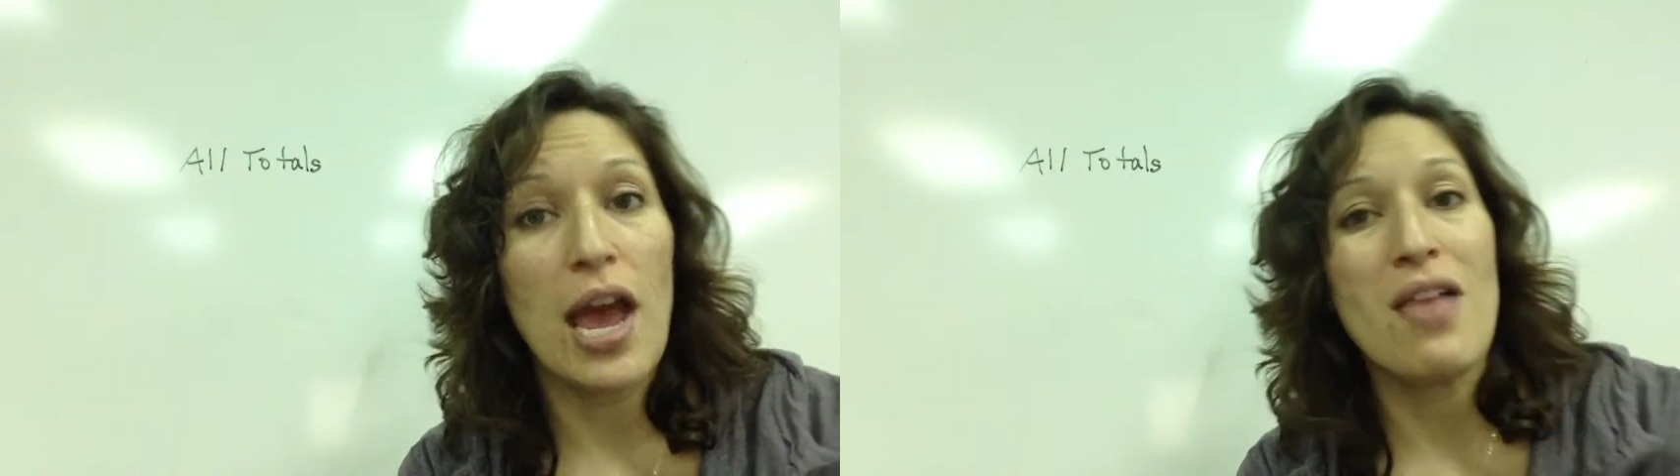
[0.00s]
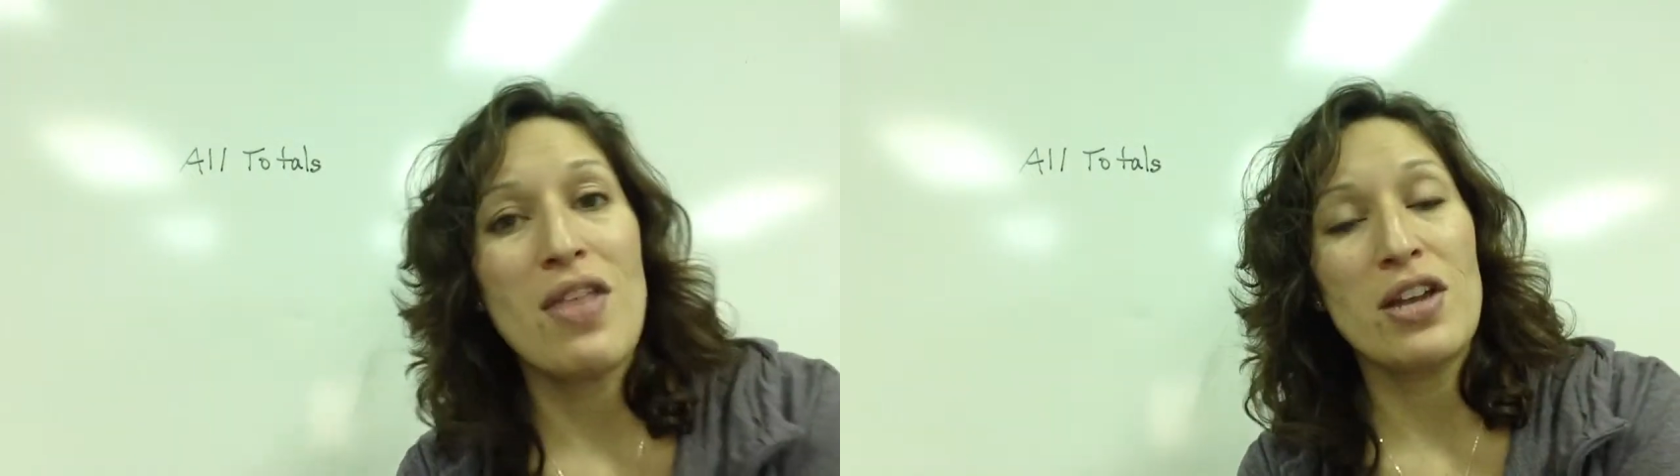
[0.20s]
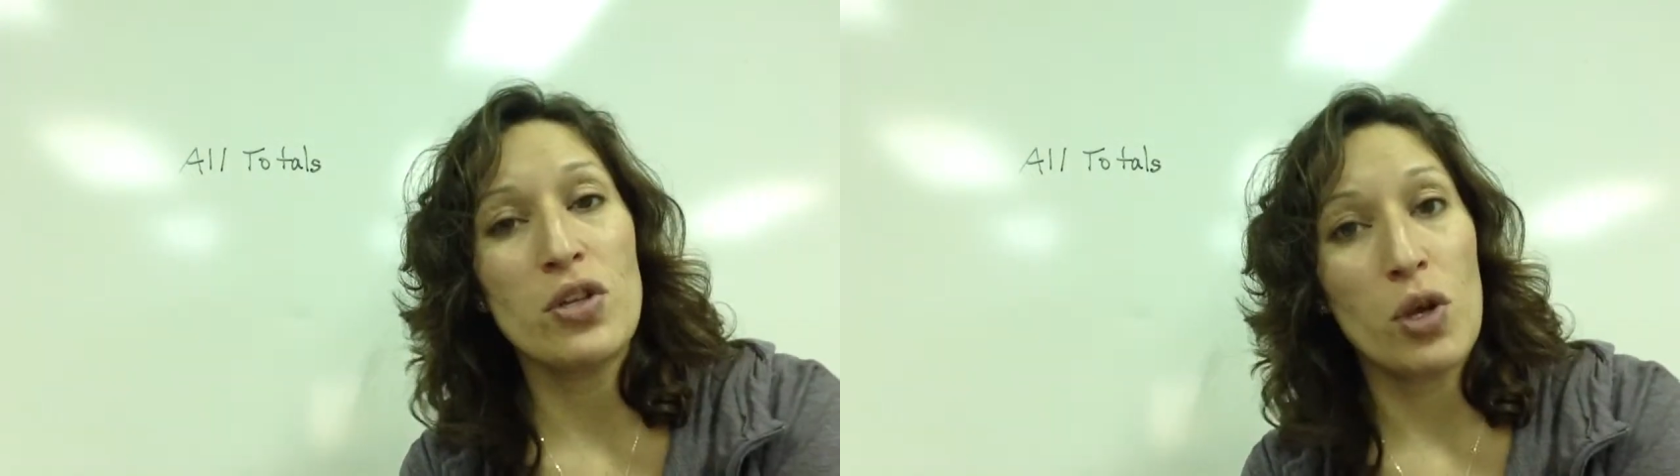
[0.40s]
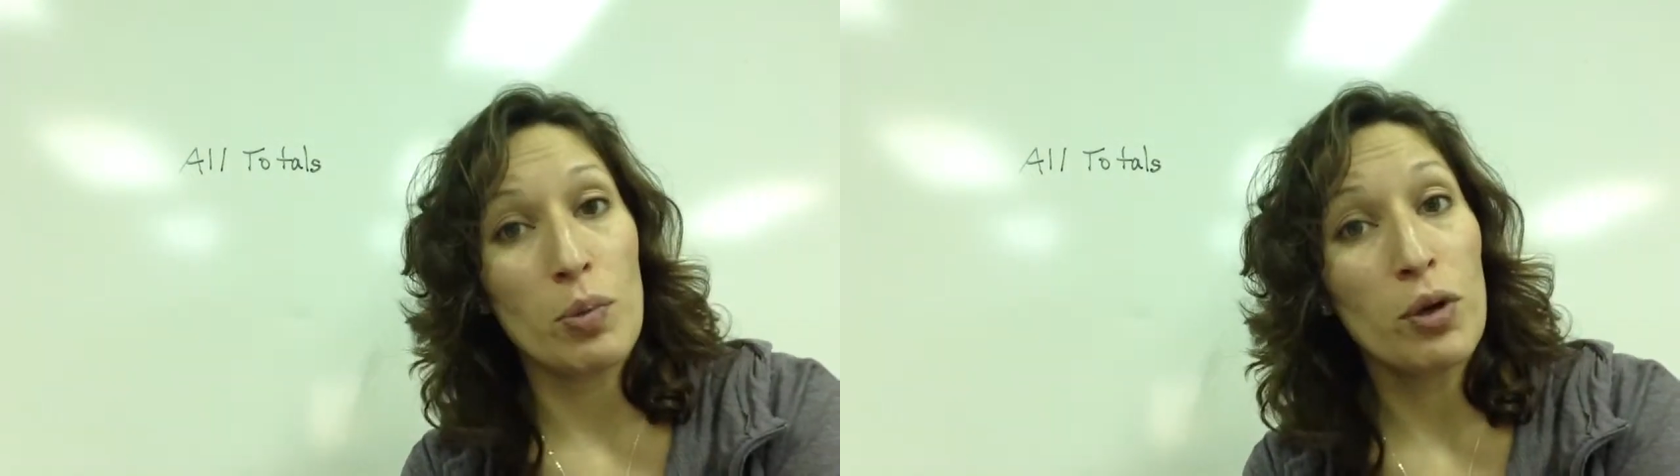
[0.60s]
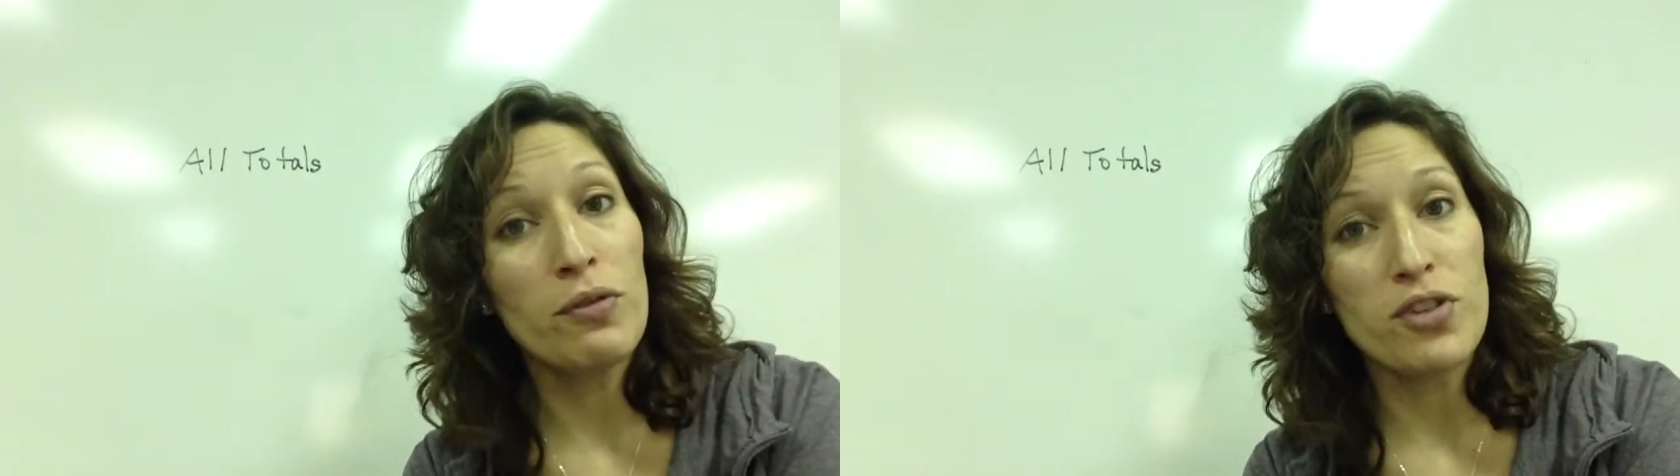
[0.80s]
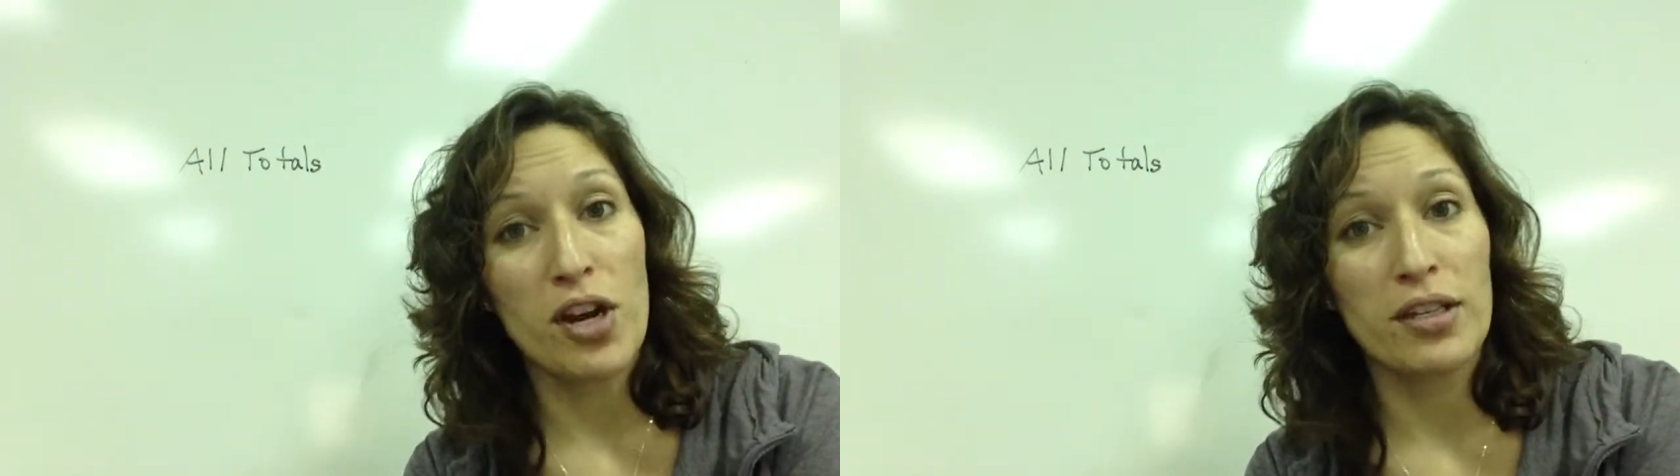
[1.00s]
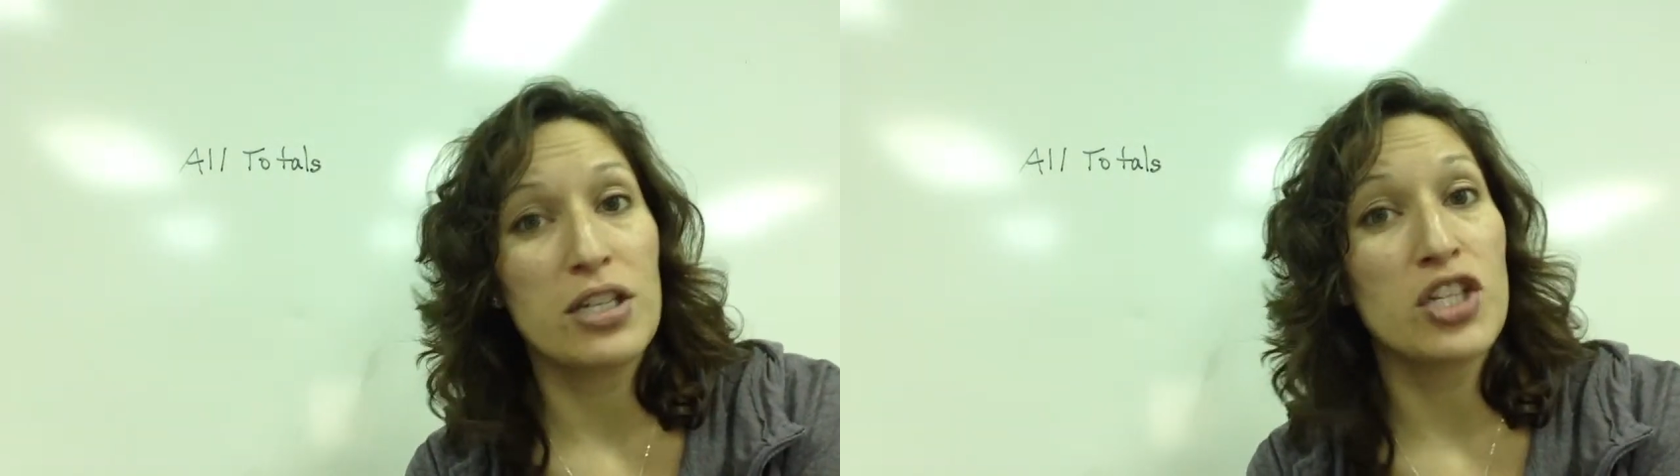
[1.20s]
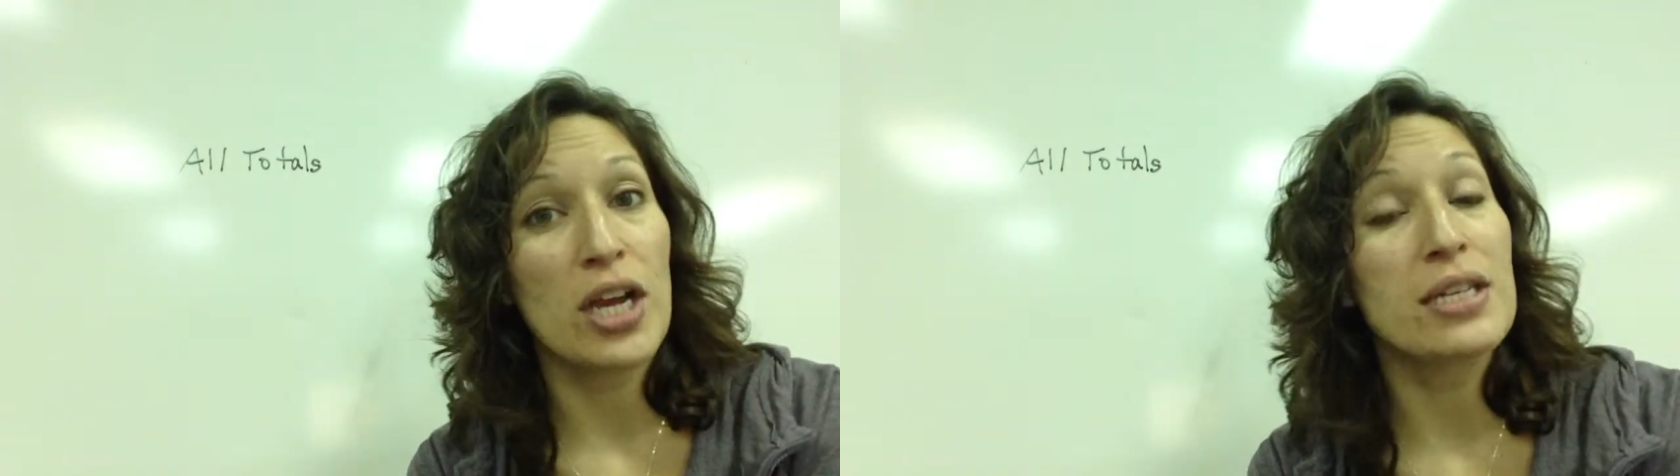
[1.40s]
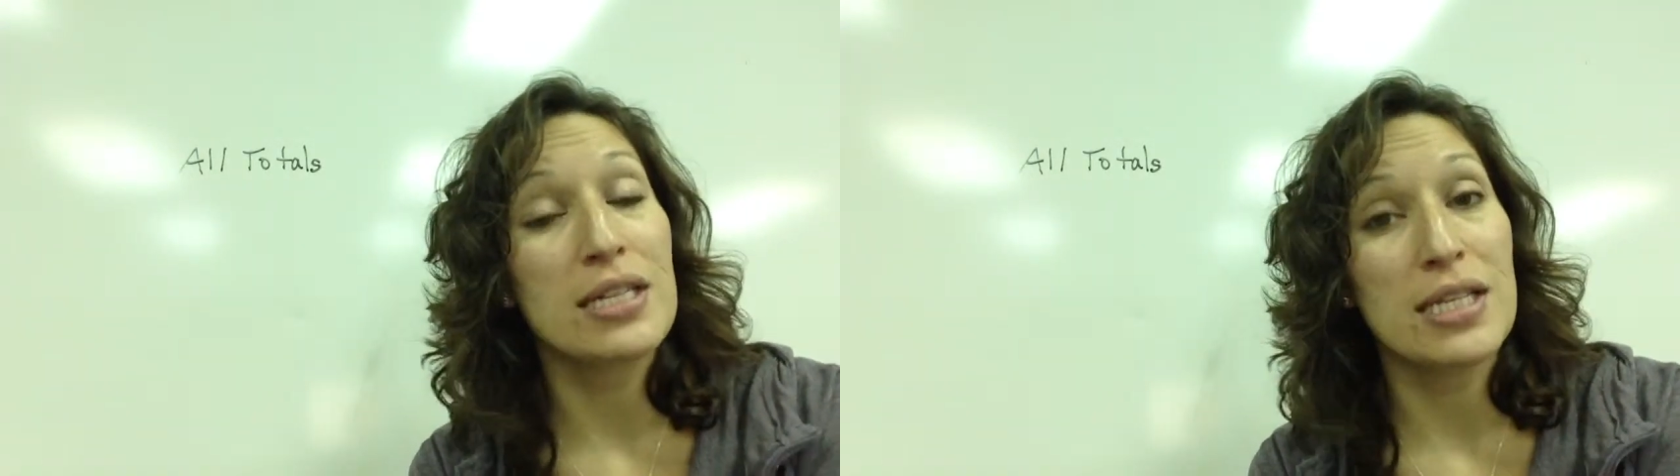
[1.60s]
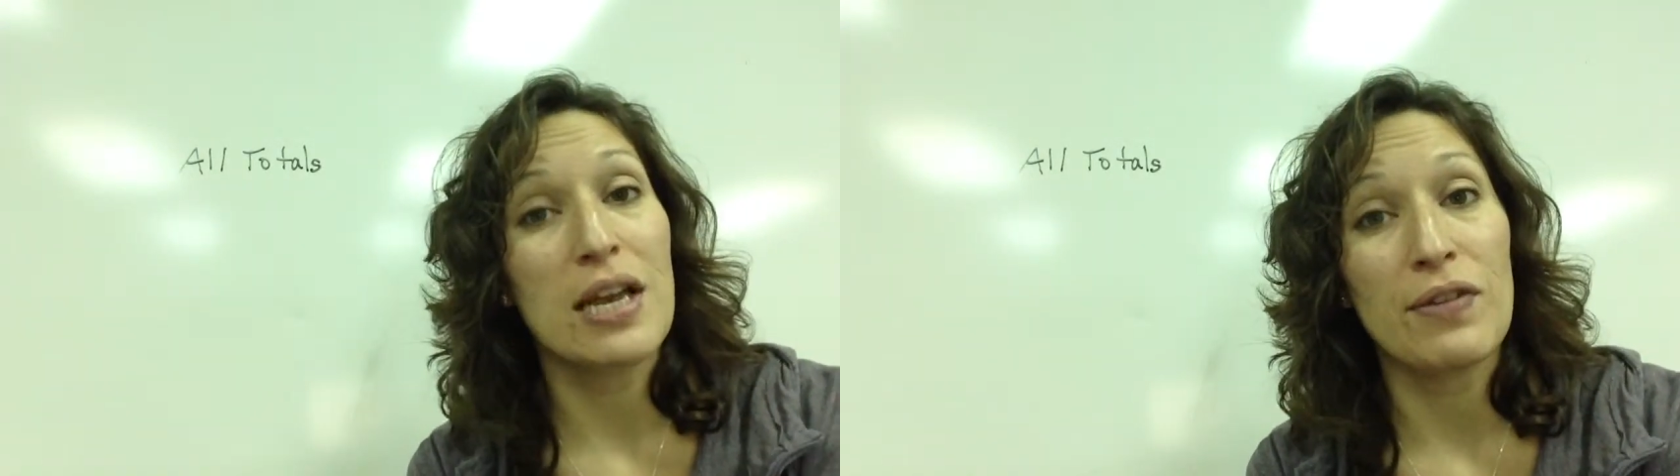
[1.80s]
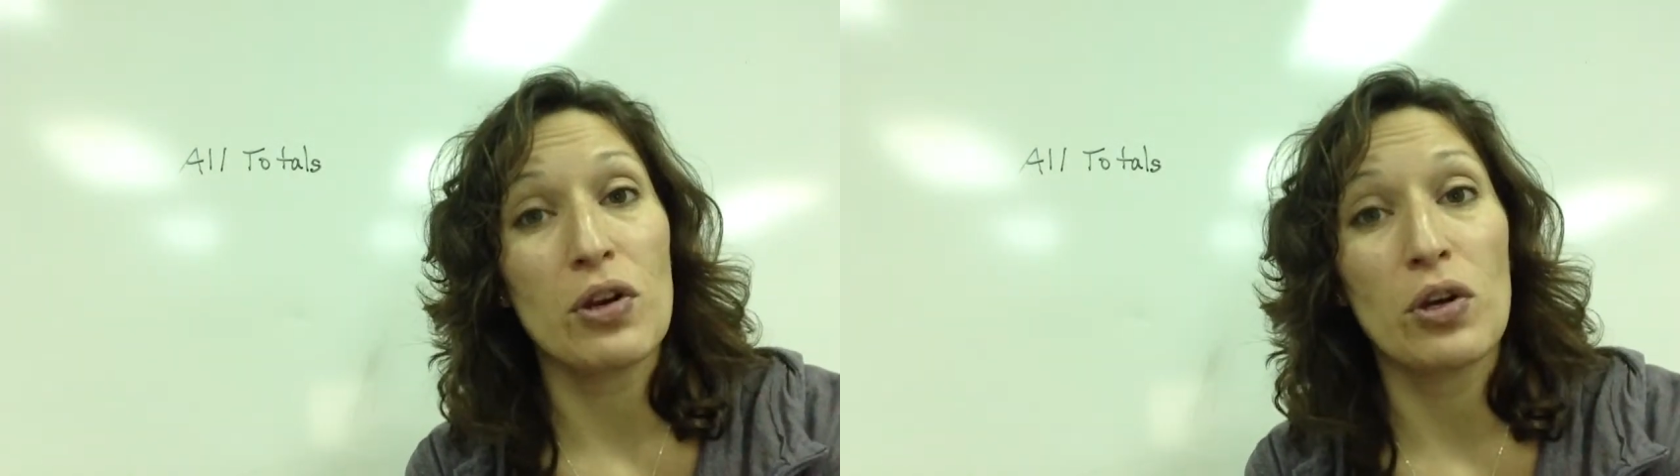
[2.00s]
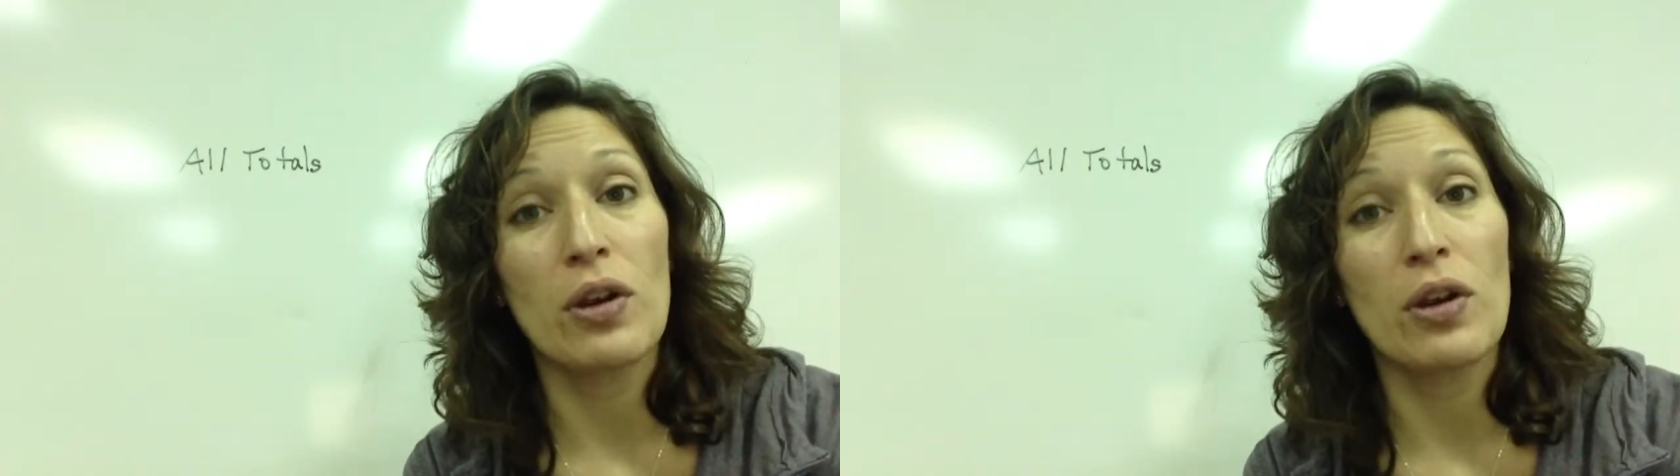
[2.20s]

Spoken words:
and then do your proof drawing to check to see if your